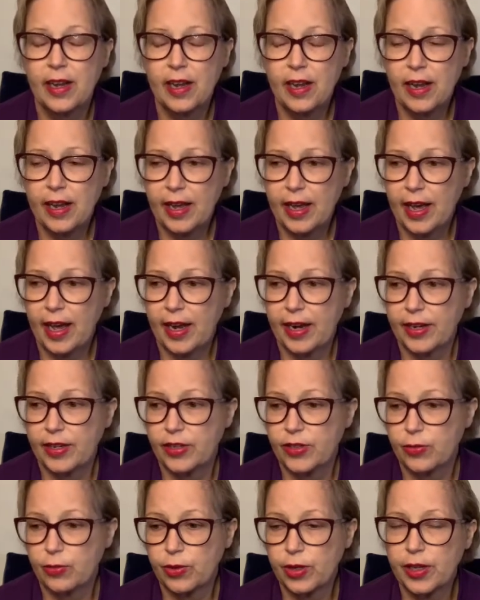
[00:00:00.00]
And
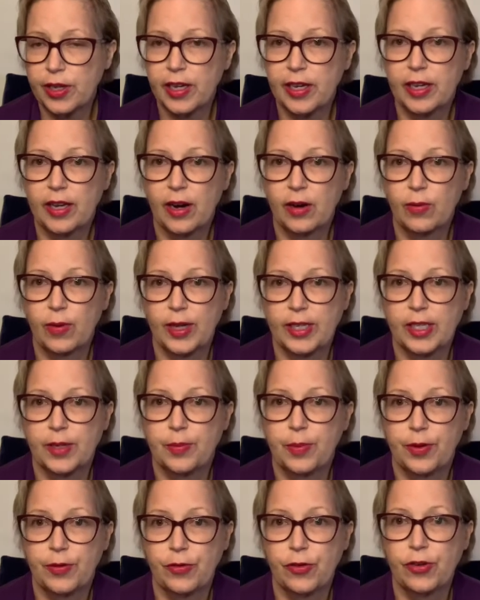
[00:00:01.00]
it's really a
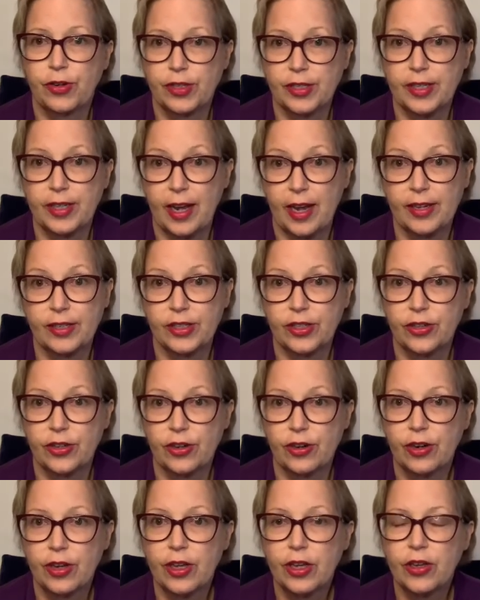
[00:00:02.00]
recipe for
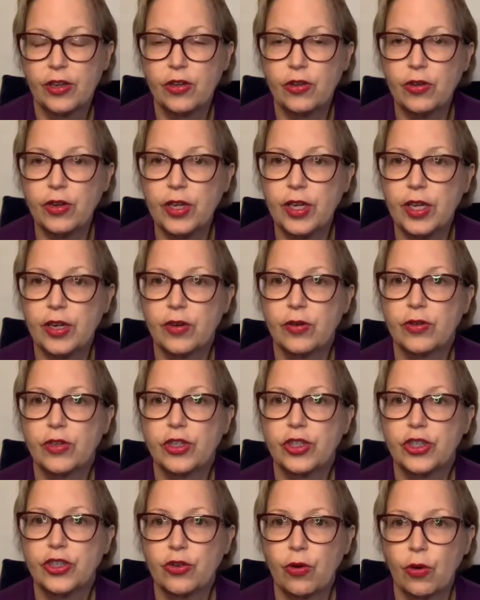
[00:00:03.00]
disaster. You need
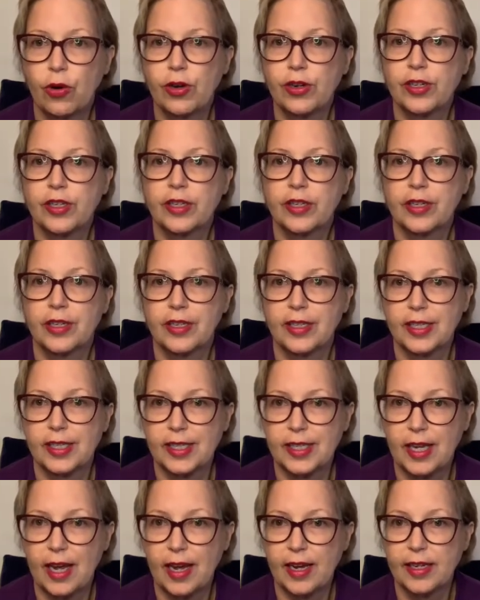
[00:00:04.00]
short,
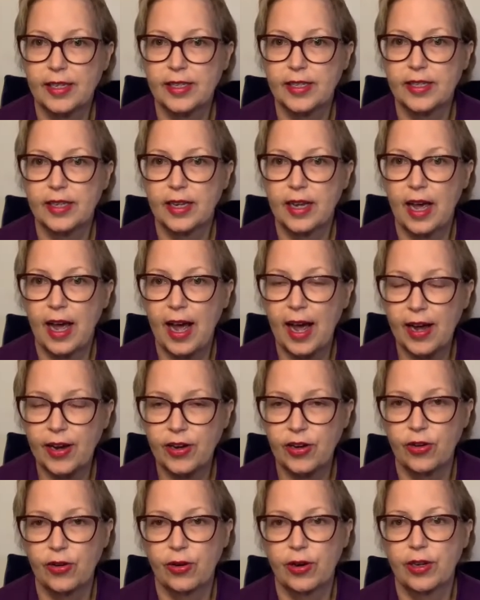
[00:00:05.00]
concise,
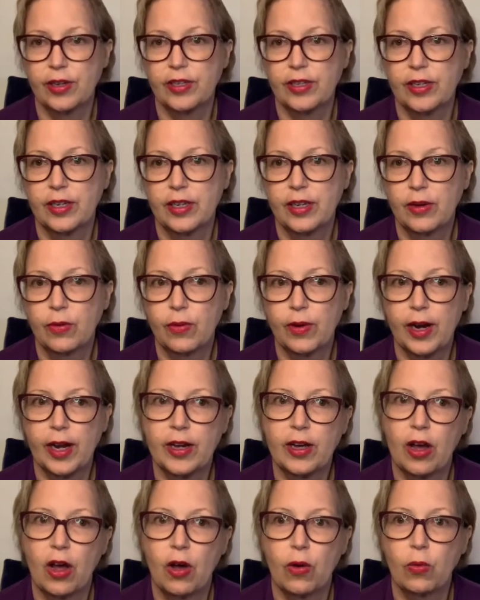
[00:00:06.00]
accurate, what I
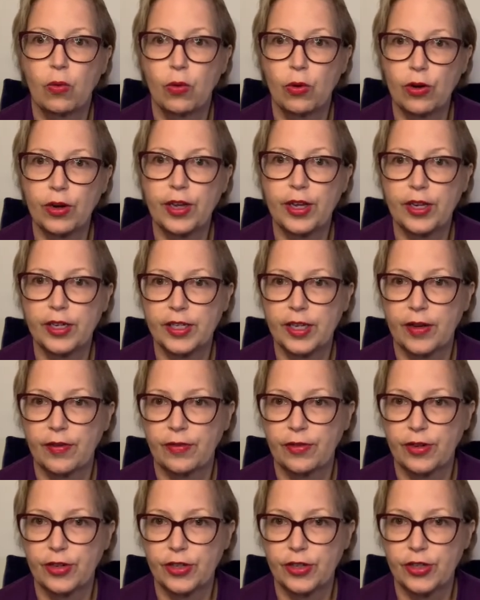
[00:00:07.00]
call working
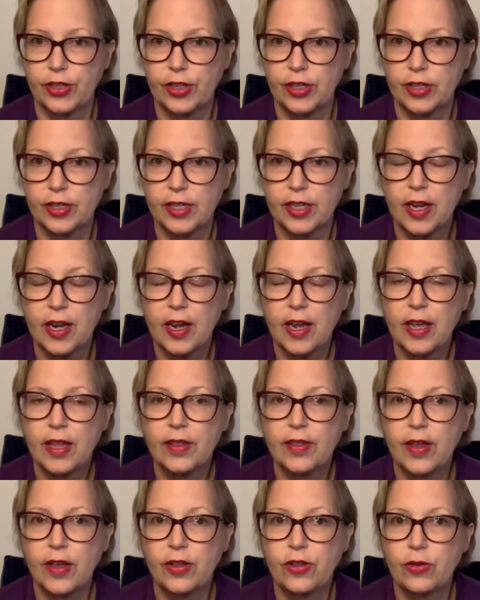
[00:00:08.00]
definitions
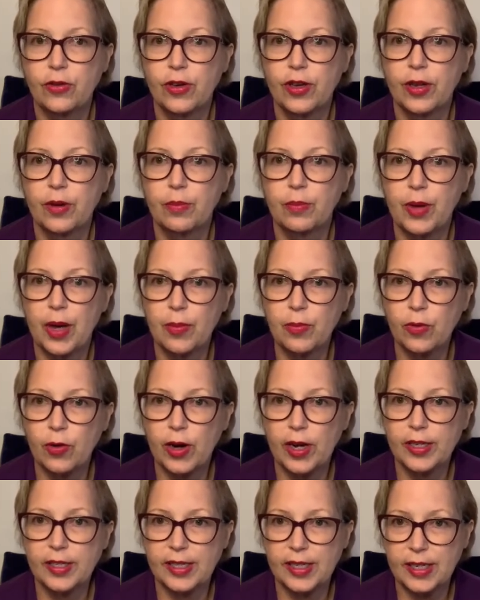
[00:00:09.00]
that you can
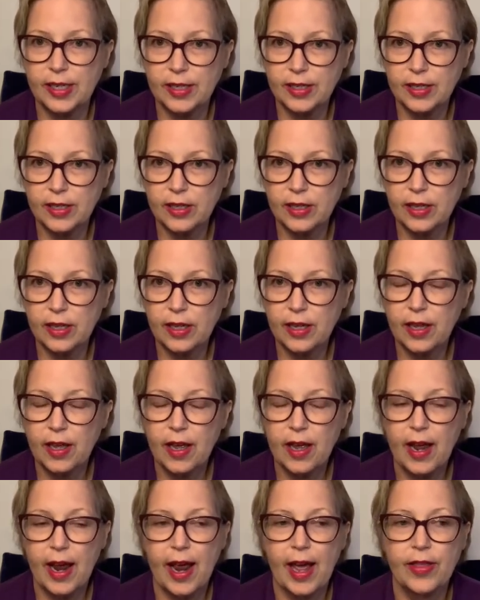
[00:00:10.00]
memorize easily
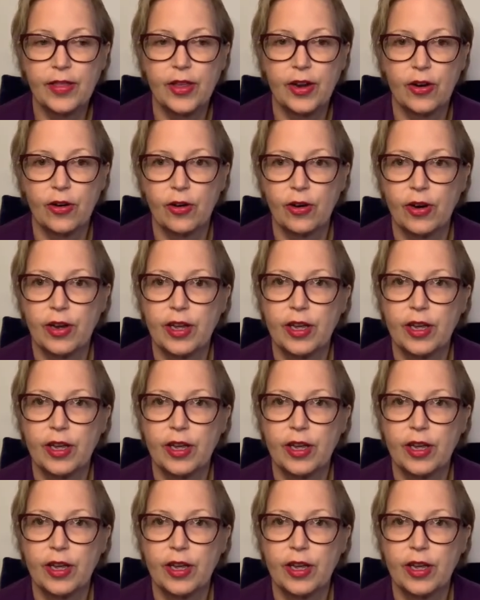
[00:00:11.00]
and that are